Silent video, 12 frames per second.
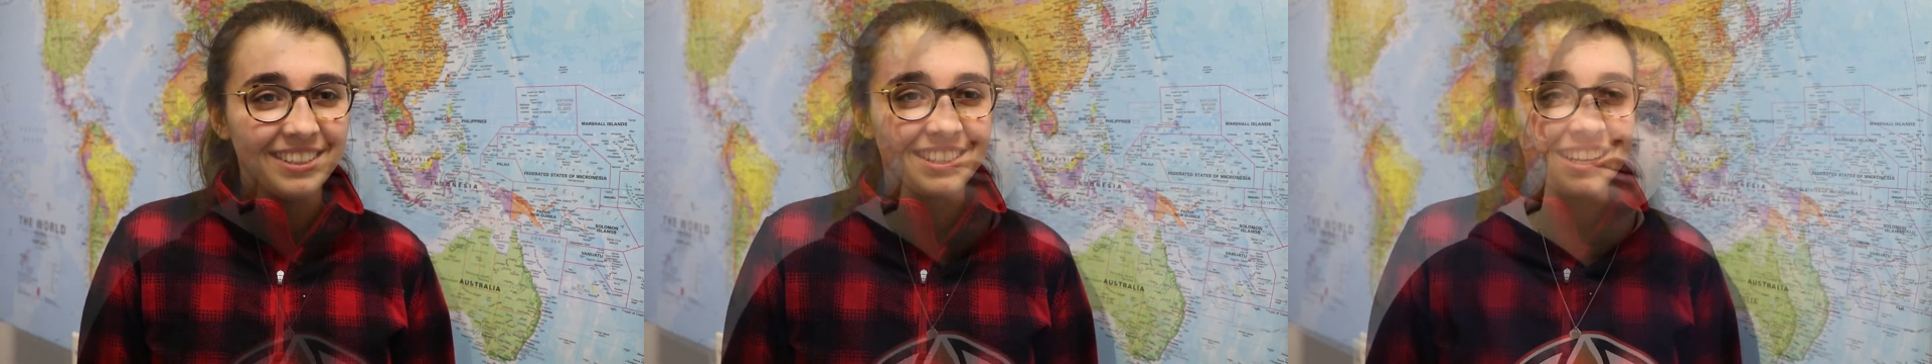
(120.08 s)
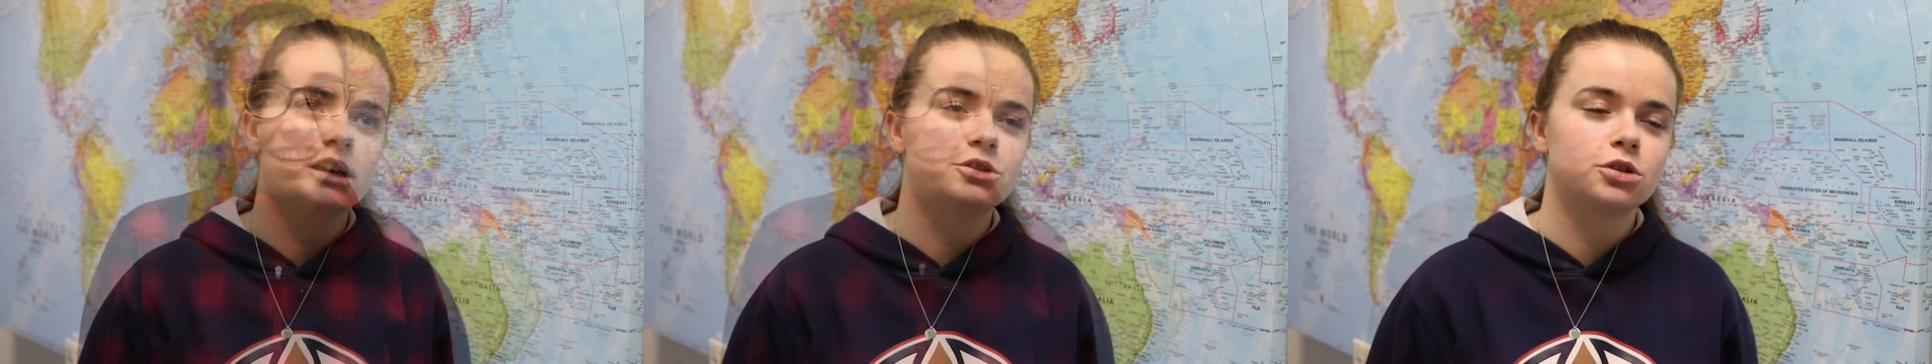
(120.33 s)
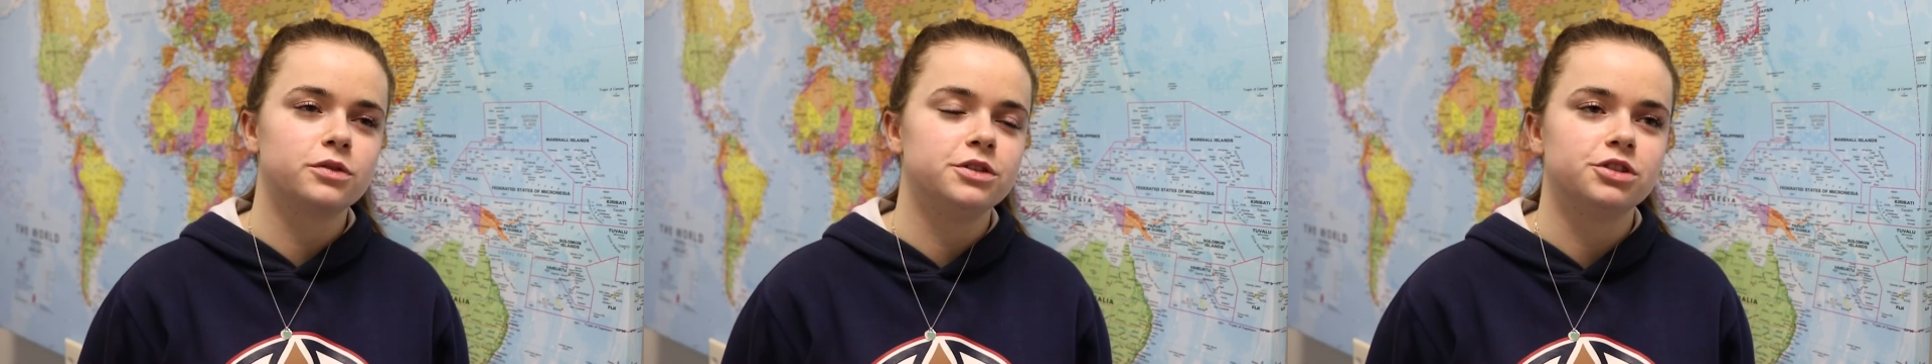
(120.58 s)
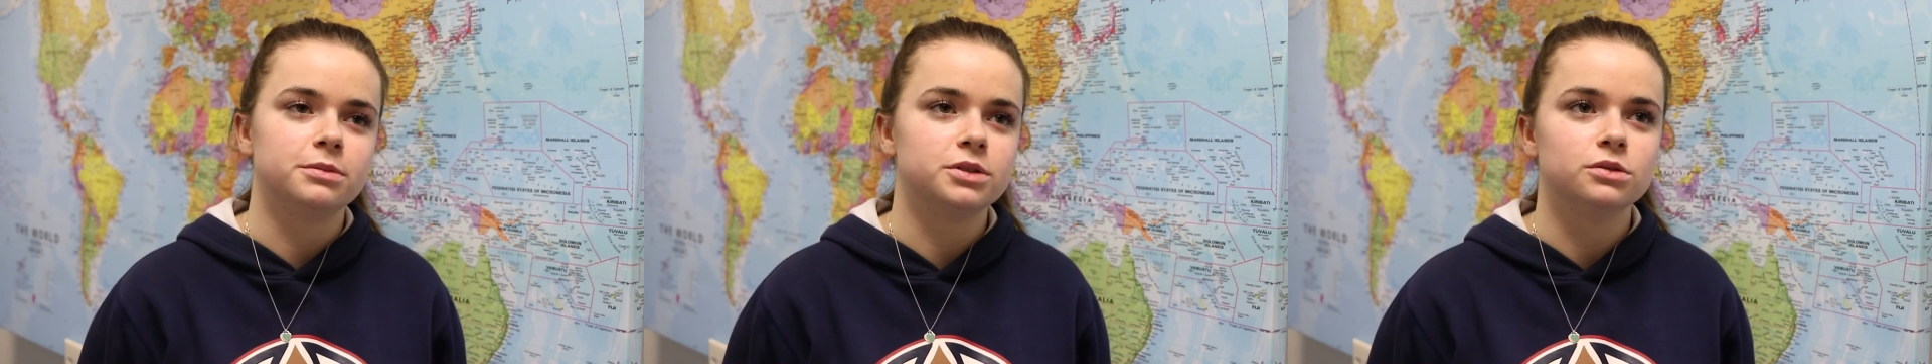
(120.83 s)
I feel like geography
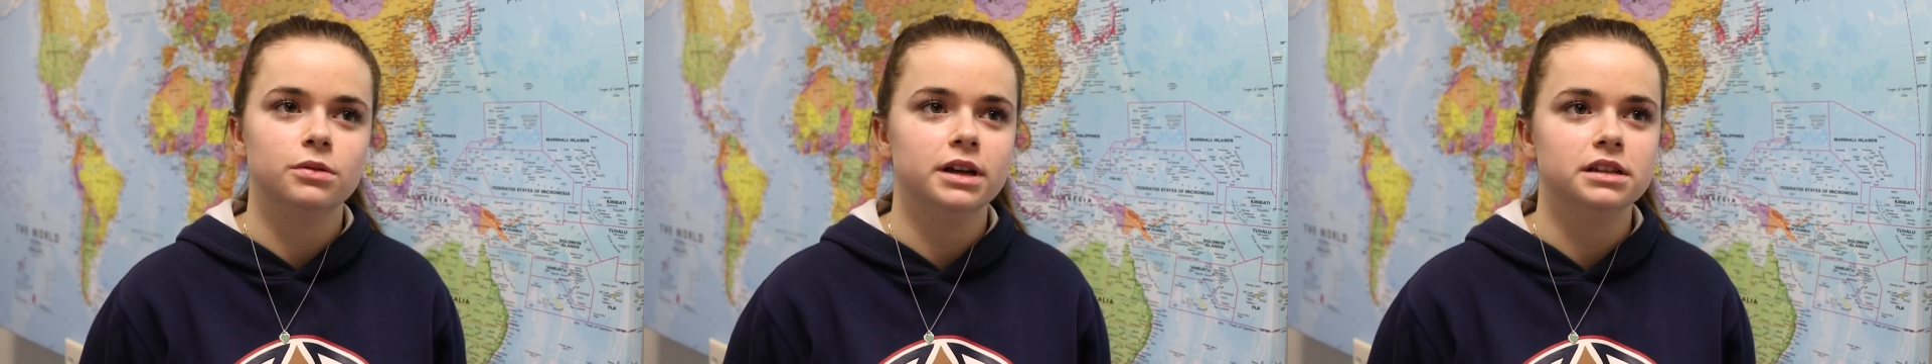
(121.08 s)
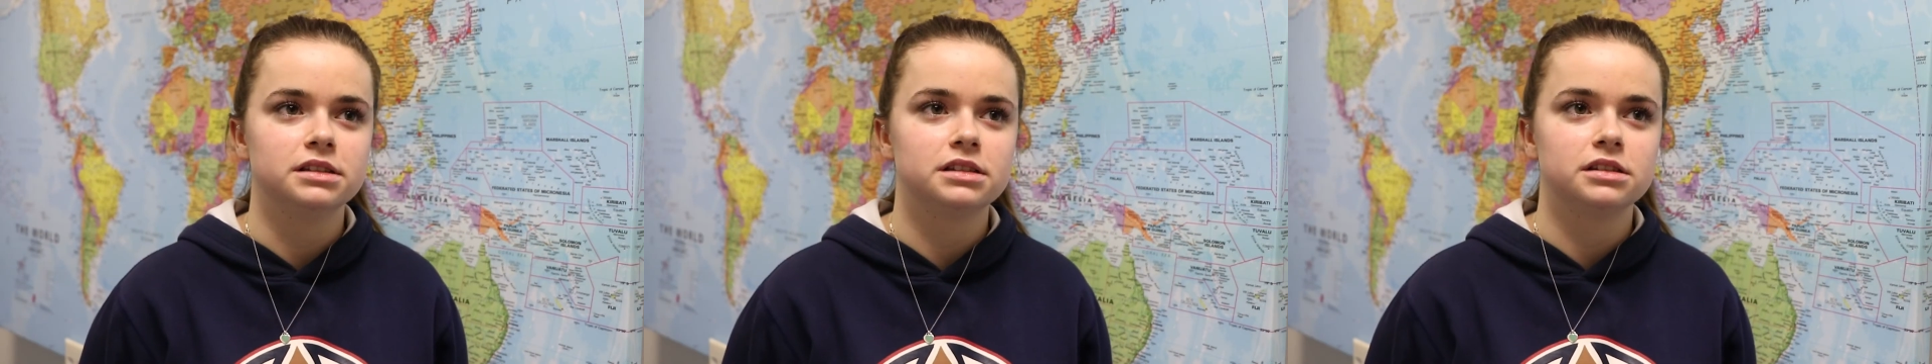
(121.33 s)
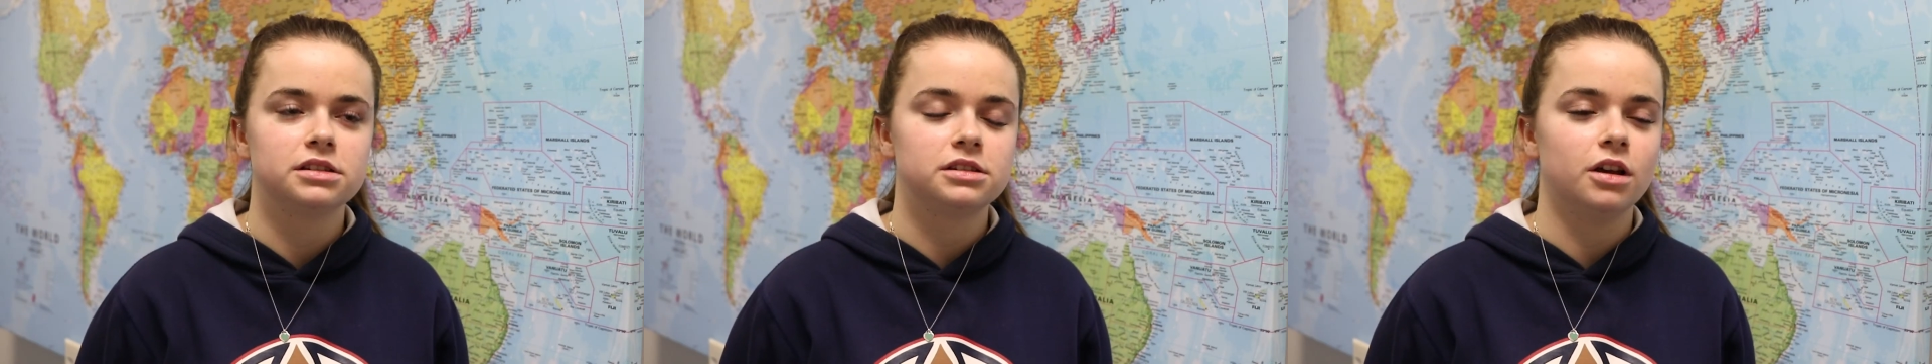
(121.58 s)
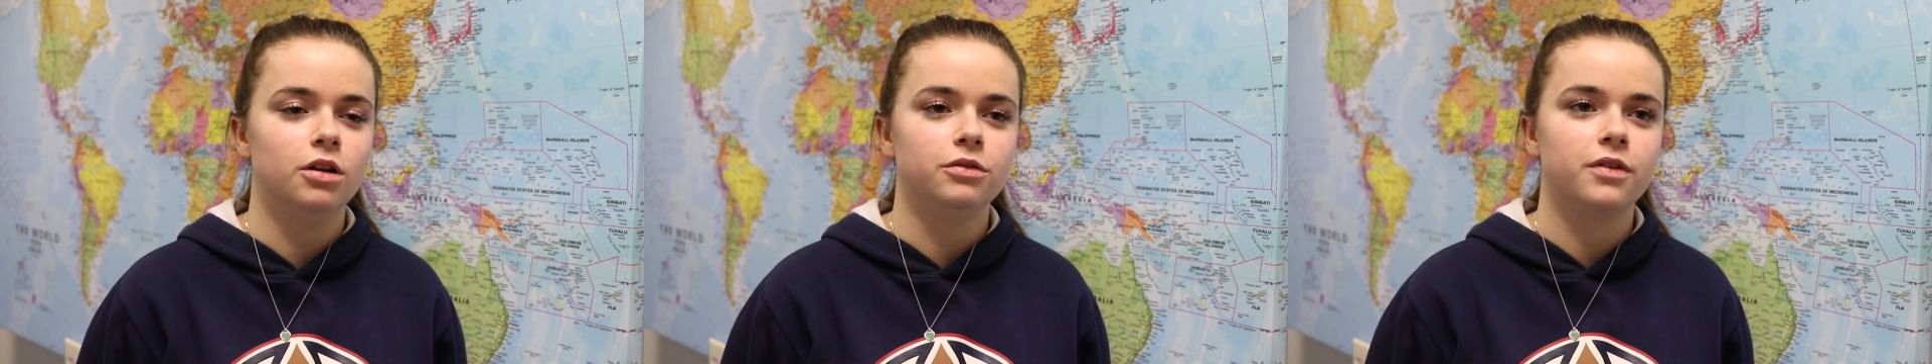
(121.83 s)
trips are always
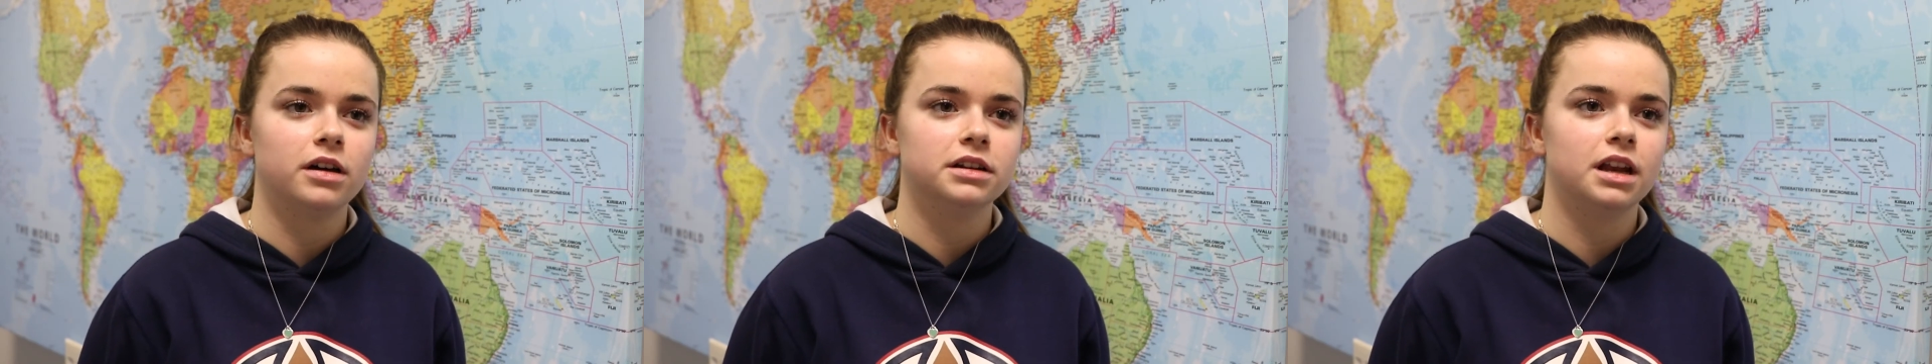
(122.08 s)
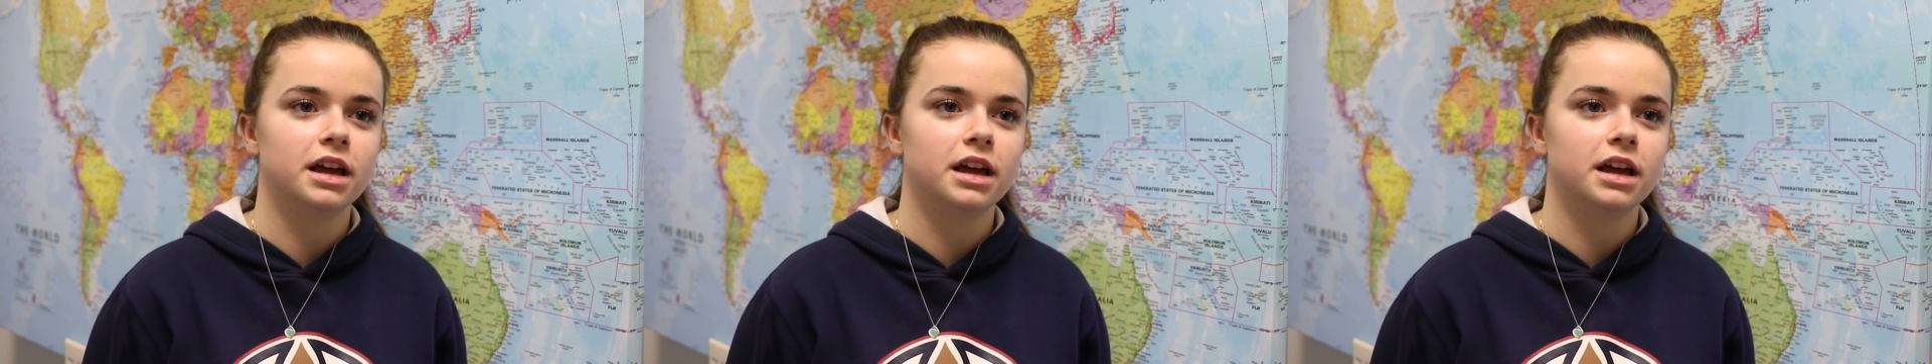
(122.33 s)
so fun.